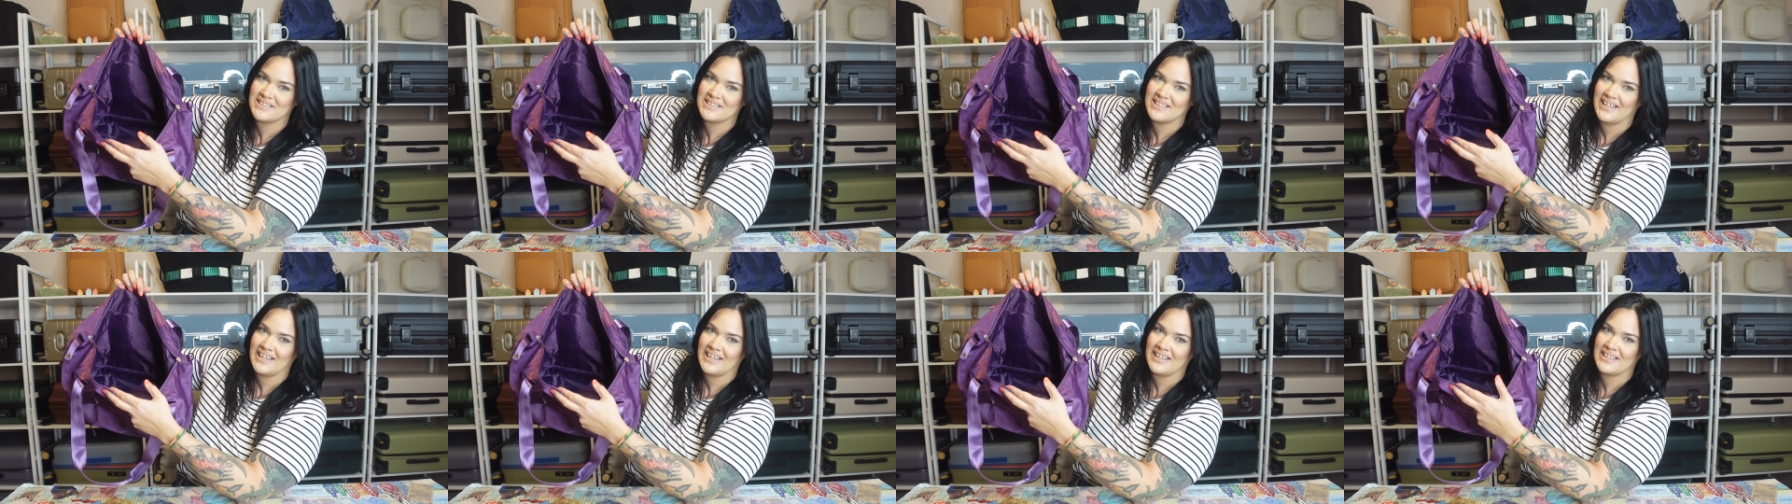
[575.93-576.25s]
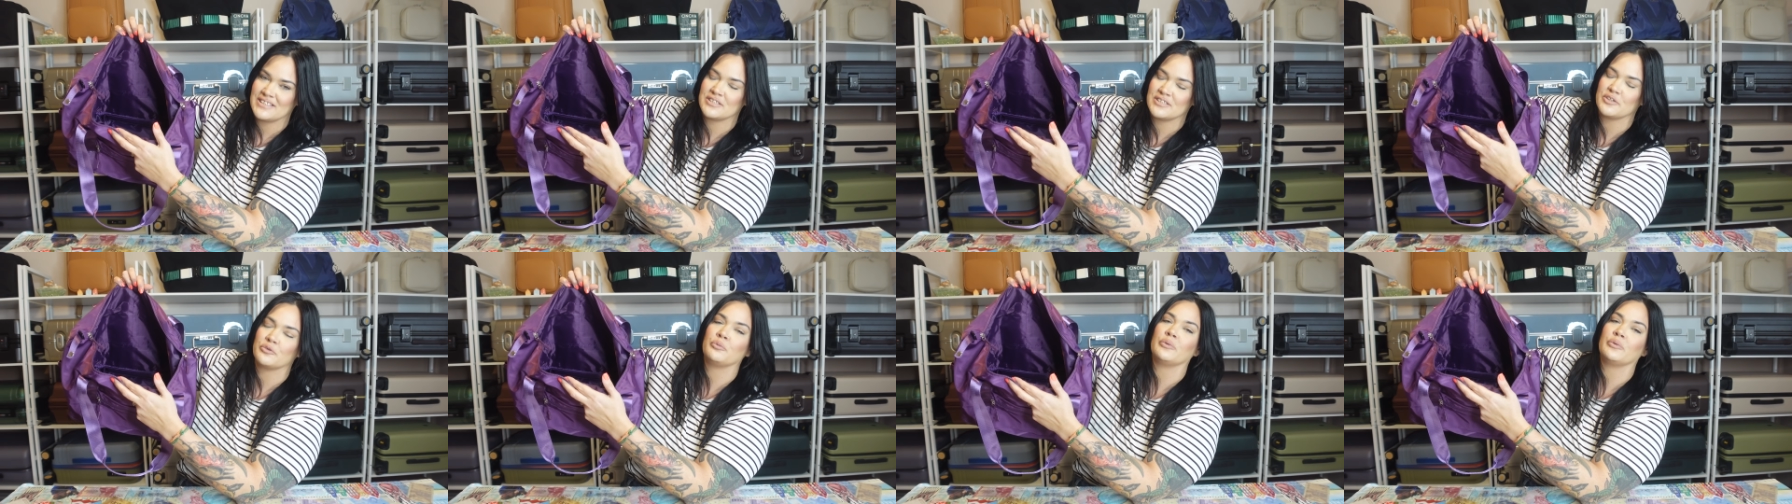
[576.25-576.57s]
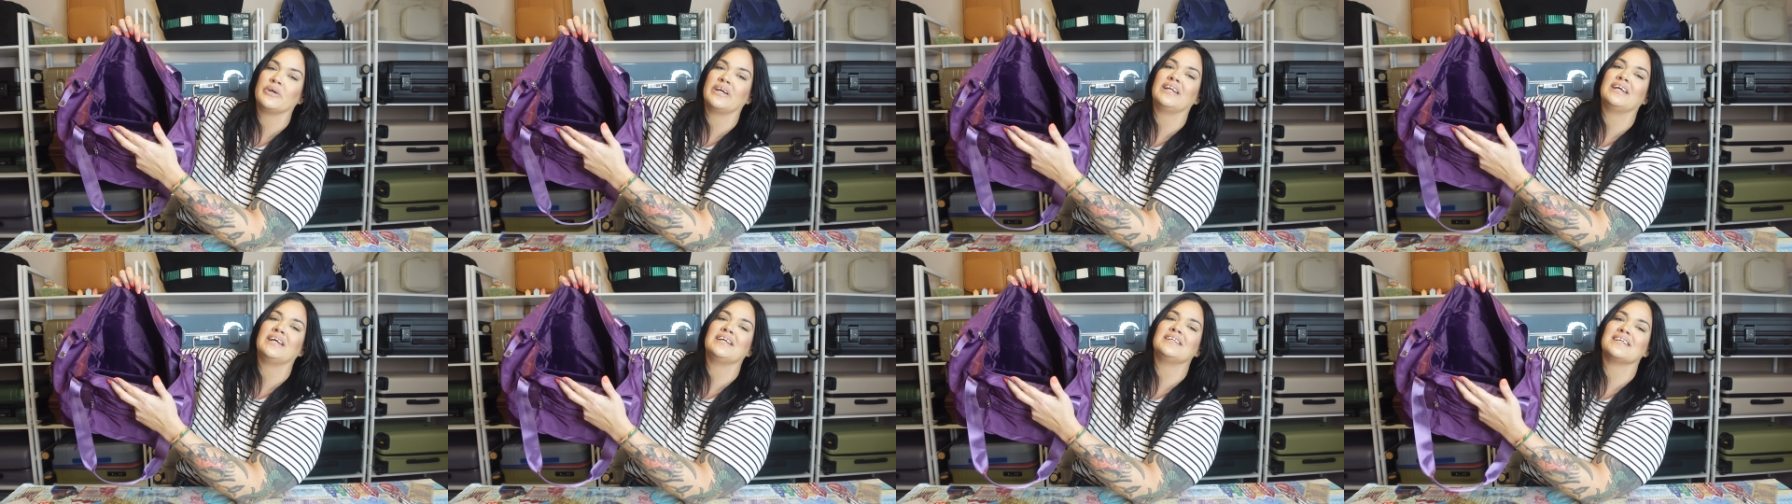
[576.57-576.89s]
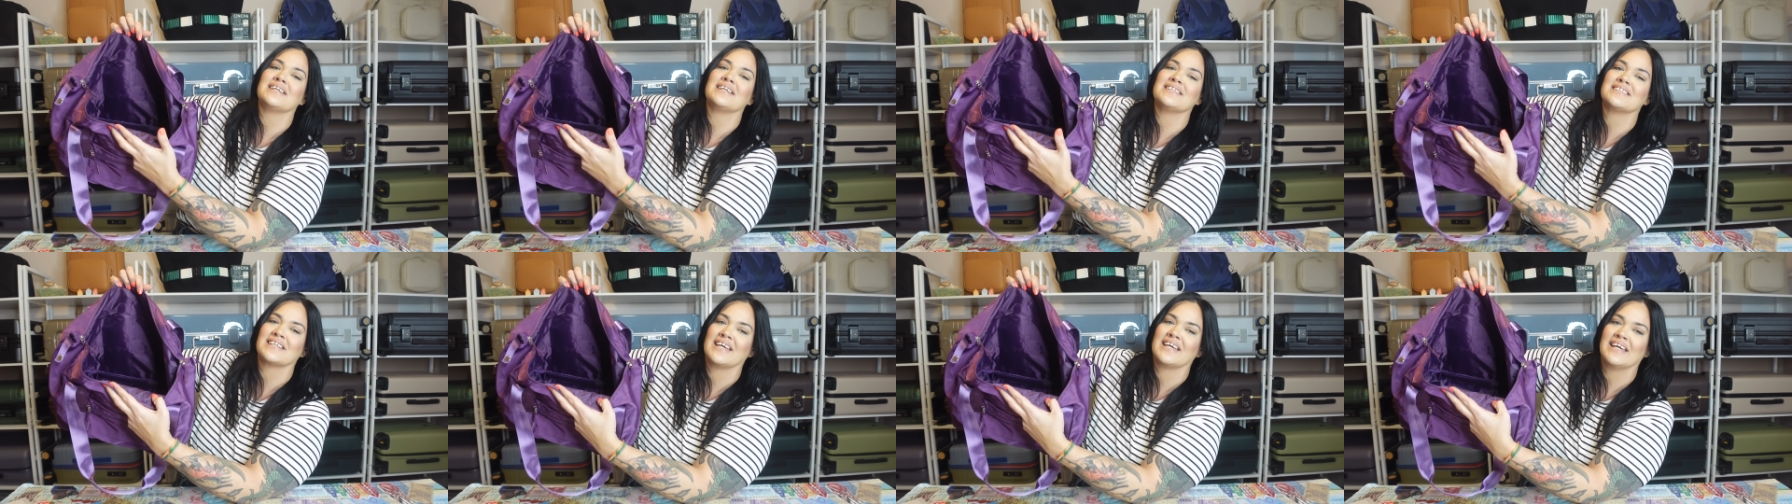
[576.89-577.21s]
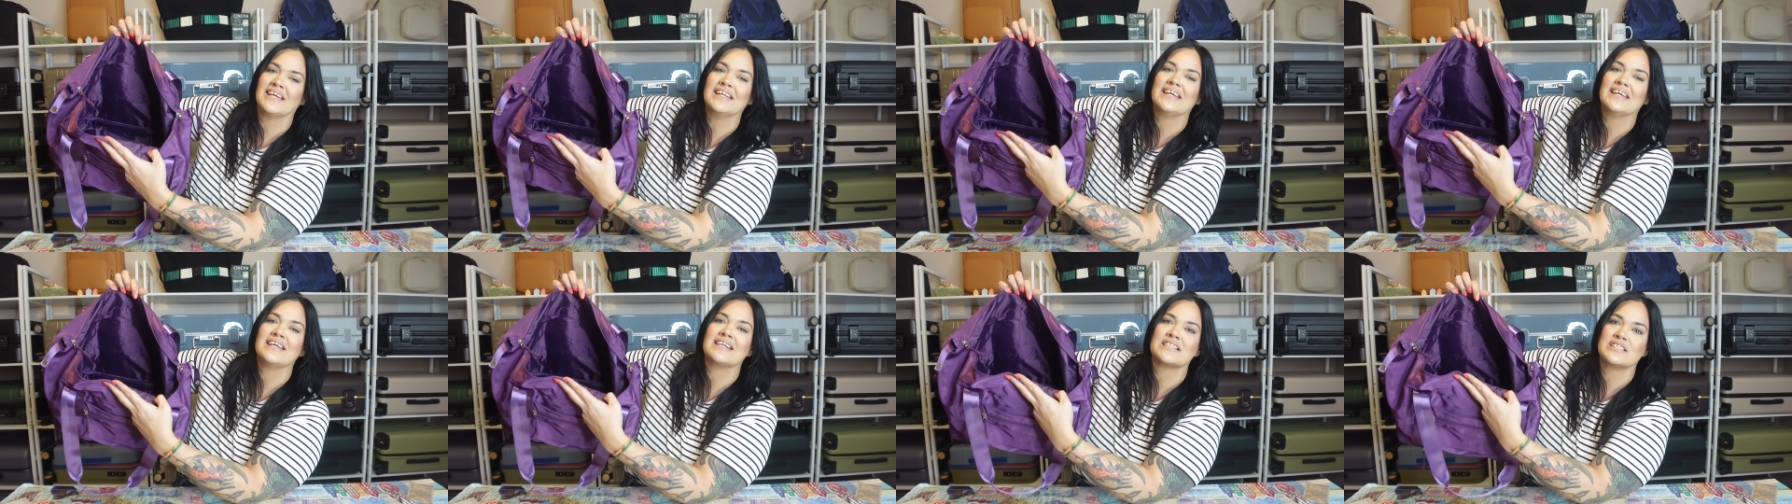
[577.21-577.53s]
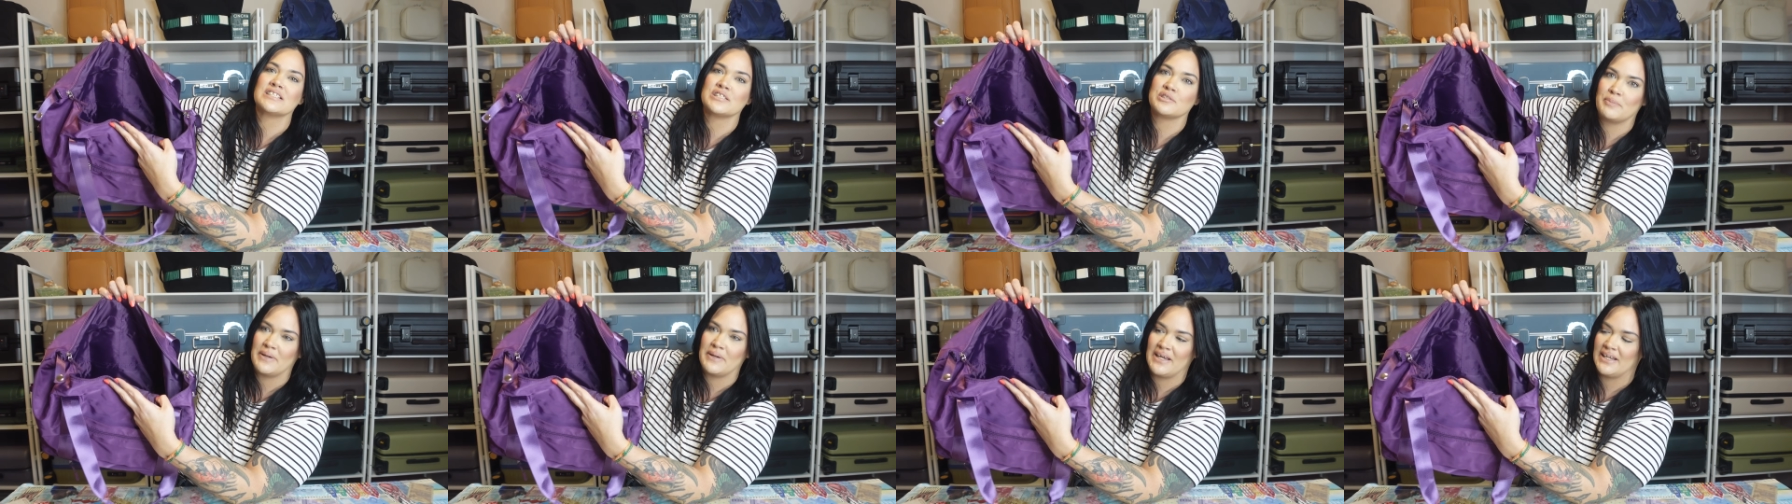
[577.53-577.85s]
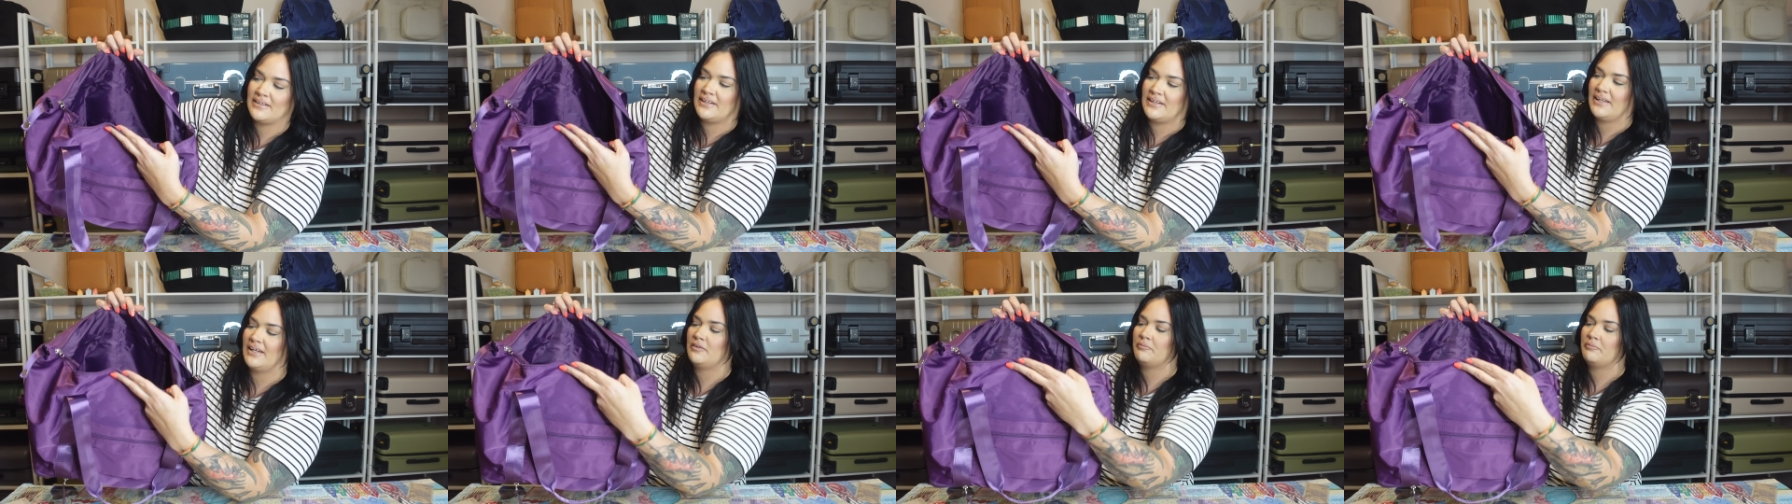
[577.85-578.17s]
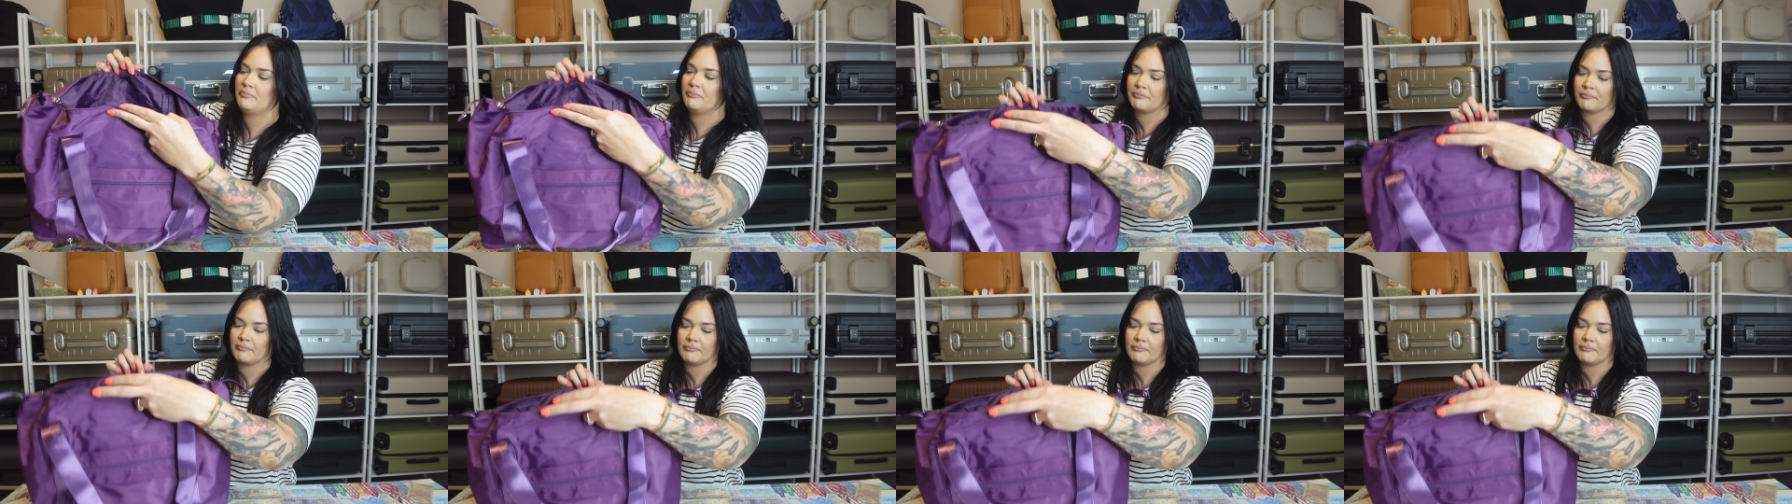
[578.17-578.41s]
it has when it does get expanded.